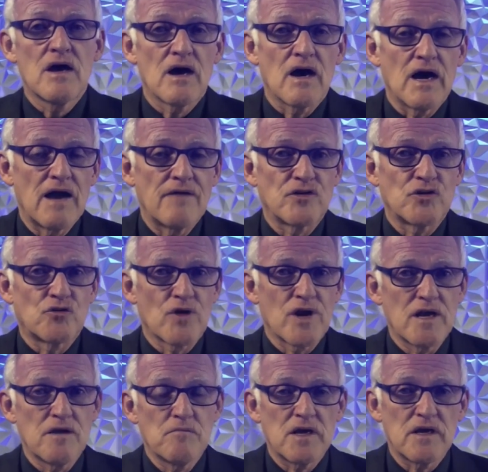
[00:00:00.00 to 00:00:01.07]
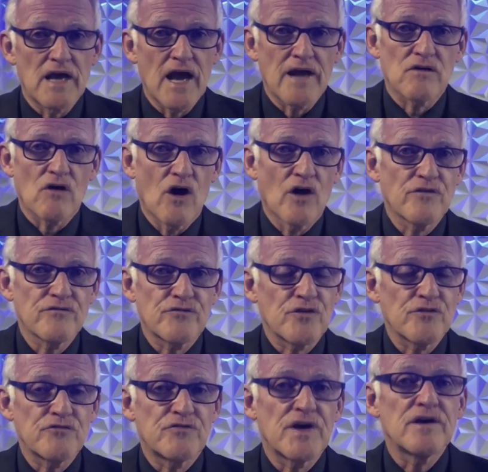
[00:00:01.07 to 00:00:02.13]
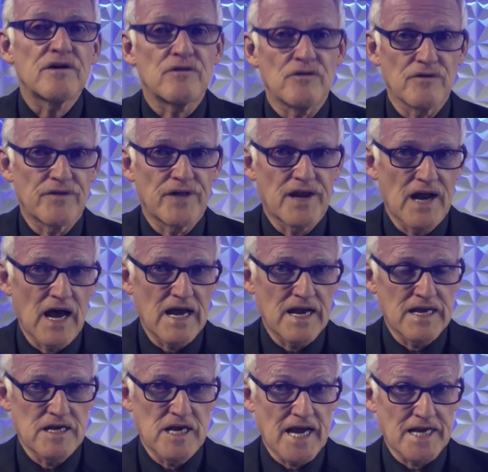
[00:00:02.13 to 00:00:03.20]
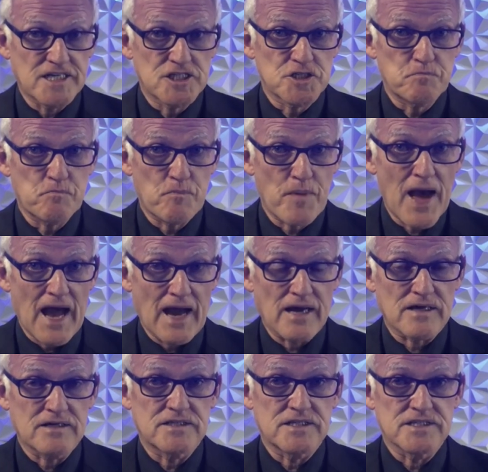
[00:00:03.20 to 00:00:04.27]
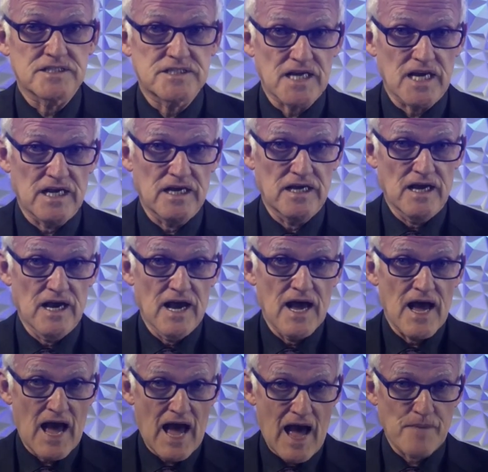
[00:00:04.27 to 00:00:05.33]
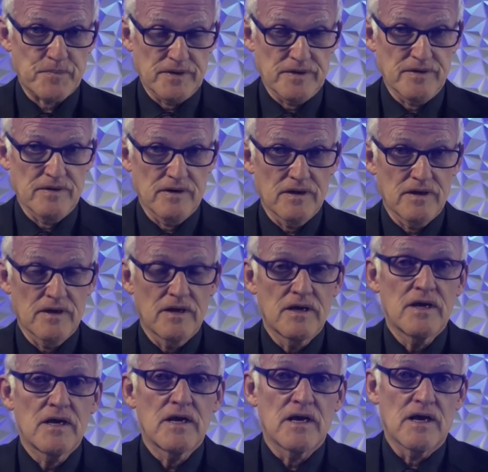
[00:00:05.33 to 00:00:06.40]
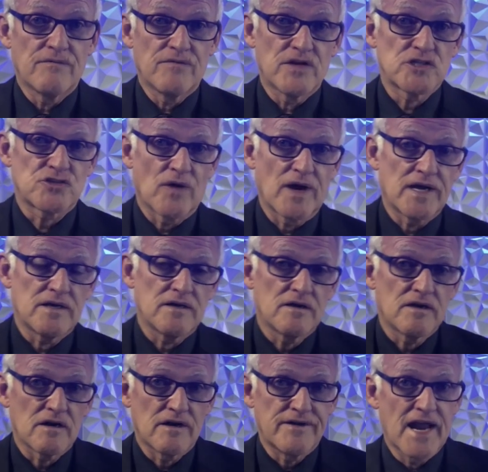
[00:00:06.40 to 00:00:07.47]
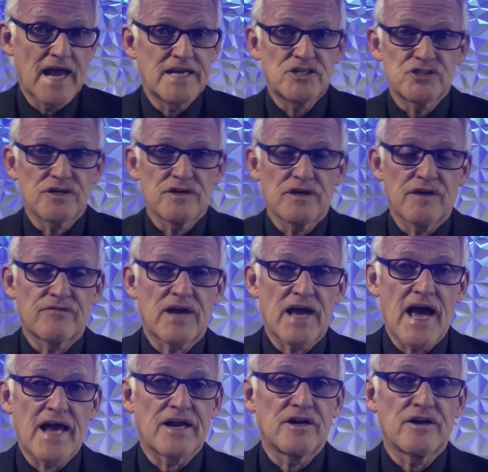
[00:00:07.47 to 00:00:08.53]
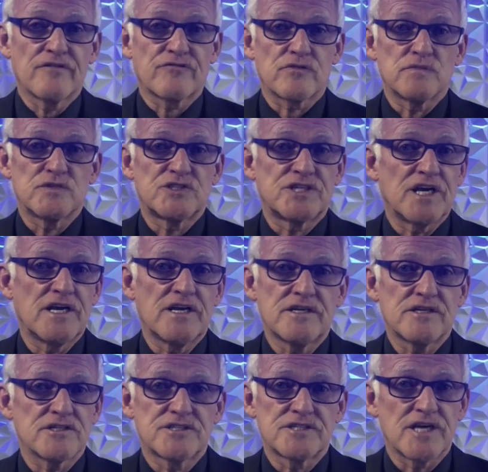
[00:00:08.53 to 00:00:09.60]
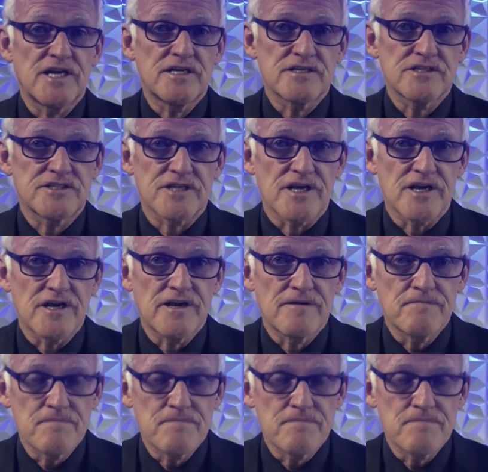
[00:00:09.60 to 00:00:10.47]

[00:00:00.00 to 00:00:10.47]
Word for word: I have a dream yet unfulfilled that I expect to see happen in this great nation of Canada from sea to sea to sea.